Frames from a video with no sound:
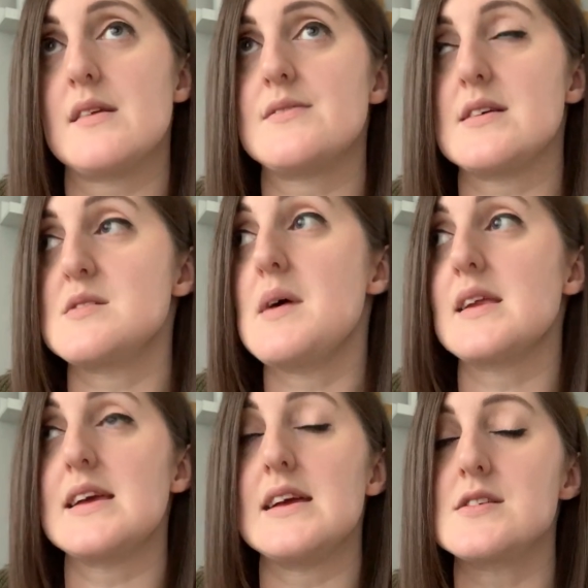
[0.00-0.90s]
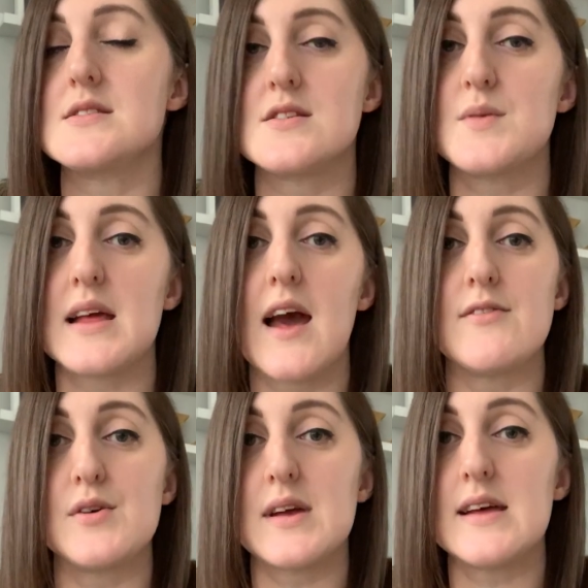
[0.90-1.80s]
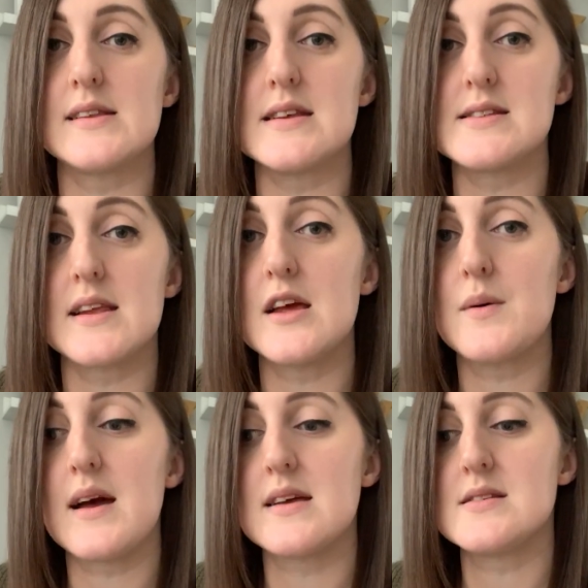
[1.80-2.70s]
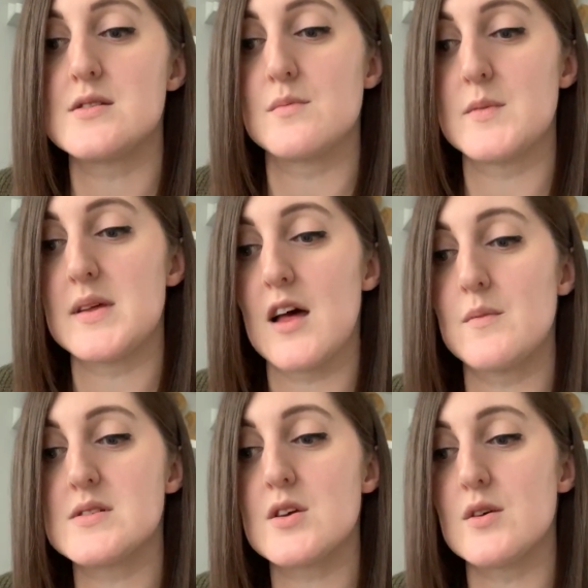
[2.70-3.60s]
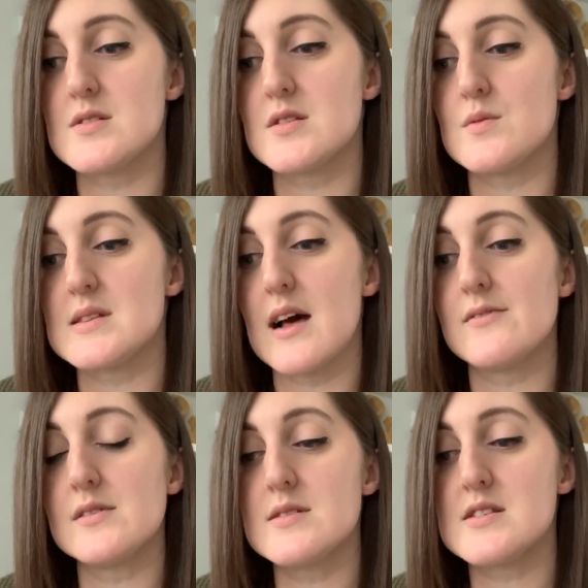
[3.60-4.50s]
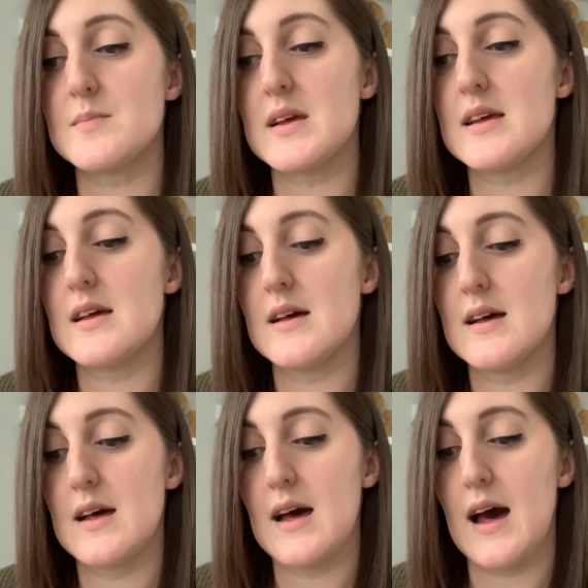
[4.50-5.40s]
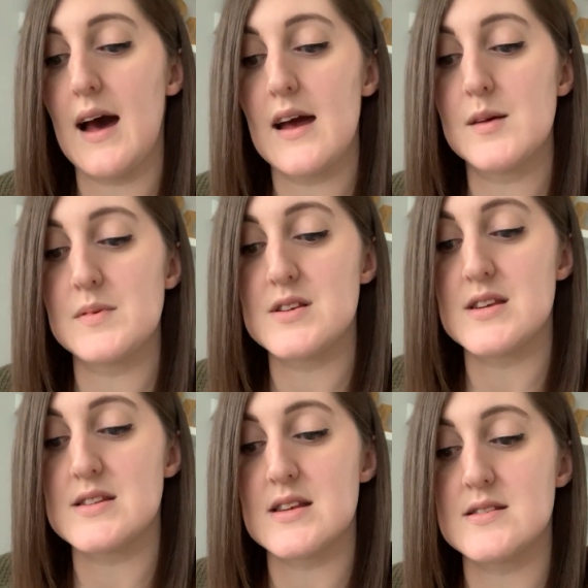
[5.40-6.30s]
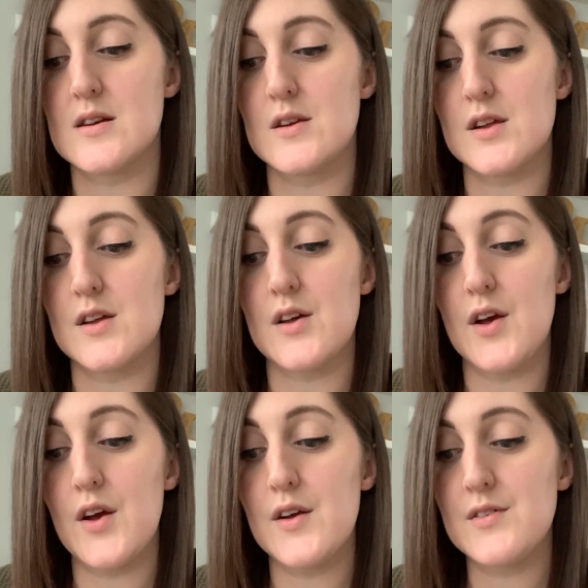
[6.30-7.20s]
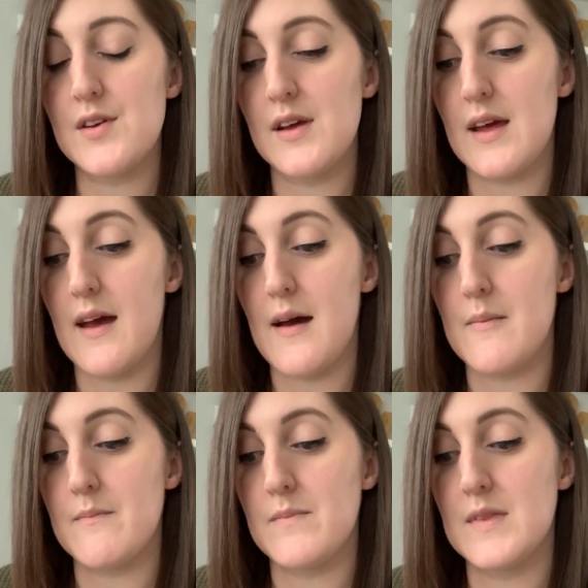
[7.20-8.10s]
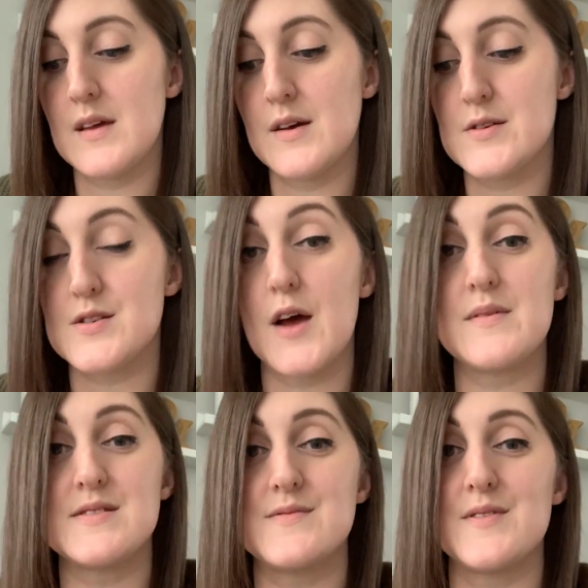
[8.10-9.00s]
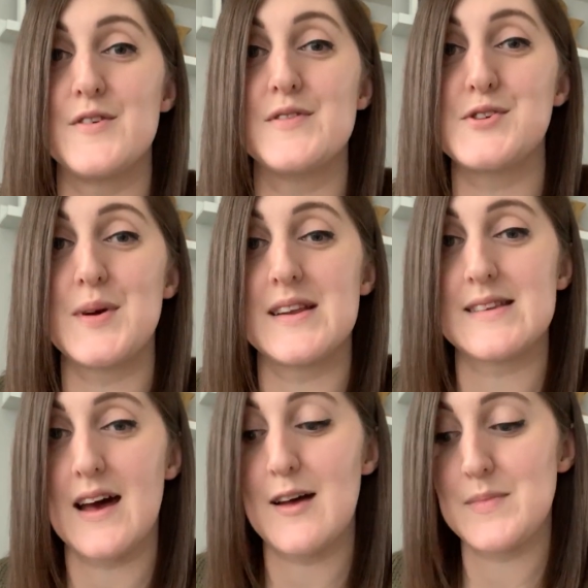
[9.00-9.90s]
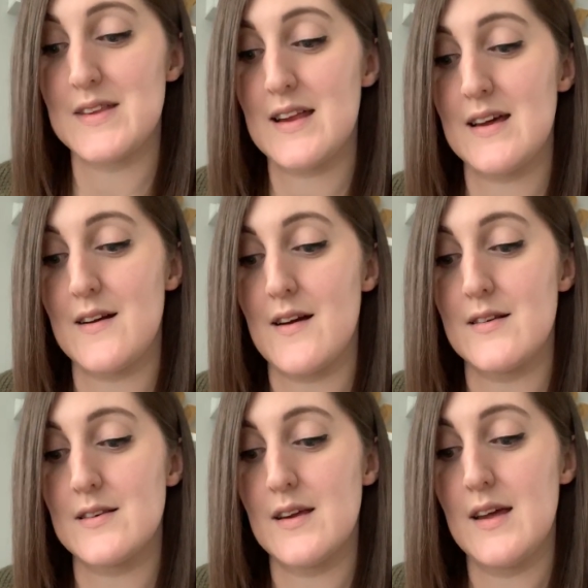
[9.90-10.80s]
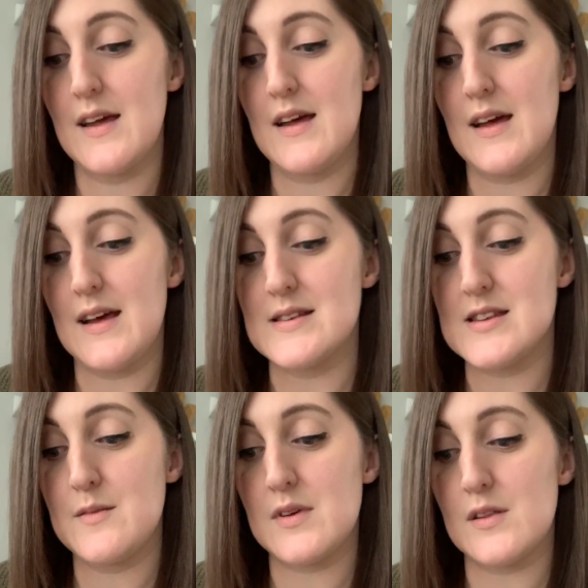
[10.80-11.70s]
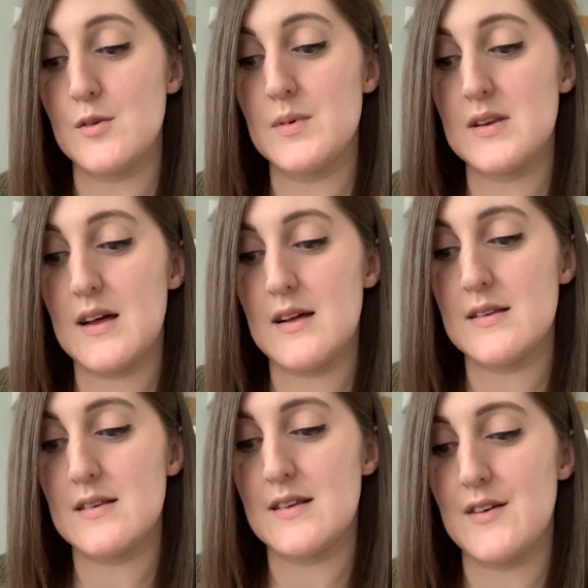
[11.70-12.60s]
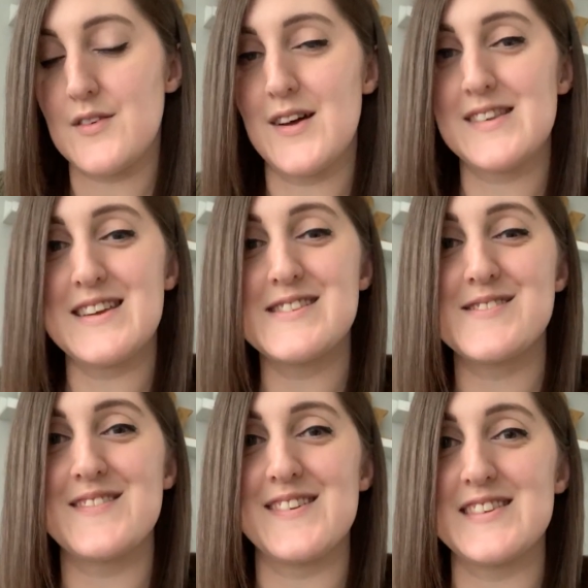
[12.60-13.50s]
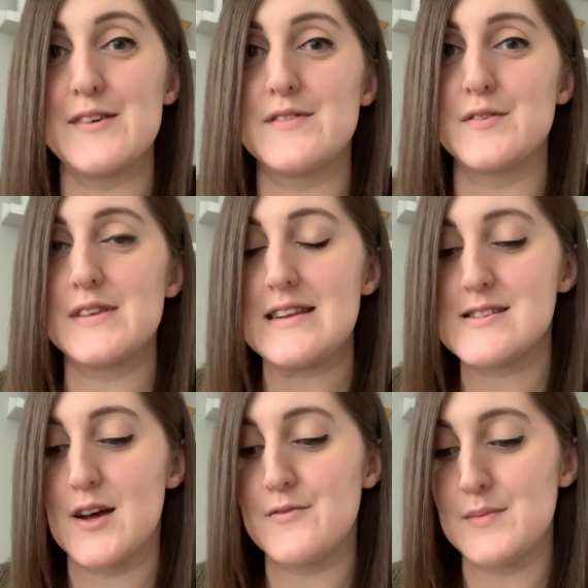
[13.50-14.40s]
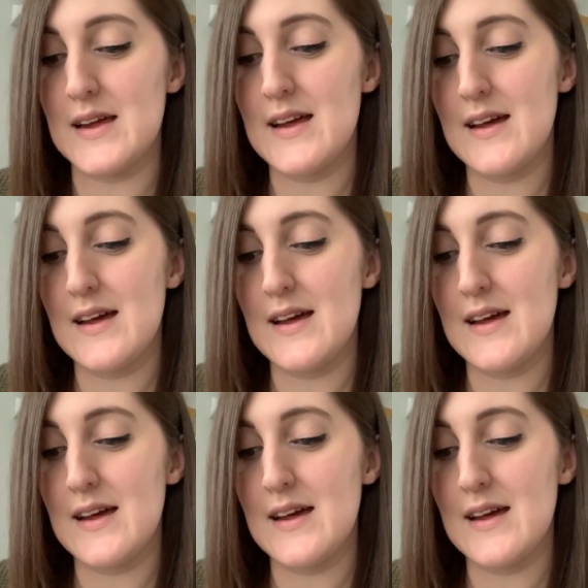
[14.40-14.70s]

as a medication it's really heavy on kidneys anyway, so maybe that was causing those levels to be high. But she says they're looking good. So I was overjoyed at that. But then I heard his hemoglobin, I've got these, David wrote these down for me,